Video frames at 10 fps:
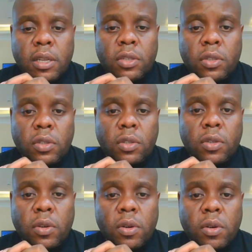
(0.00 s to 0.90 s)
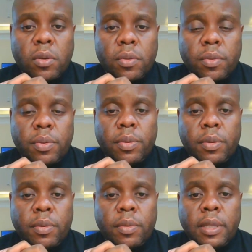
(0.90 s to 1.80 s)
So
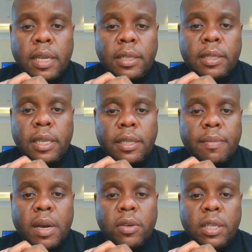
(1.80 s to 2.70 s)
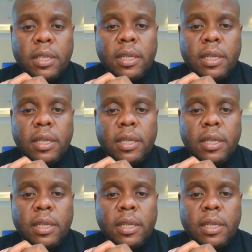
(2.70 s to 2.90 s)
that is just about it.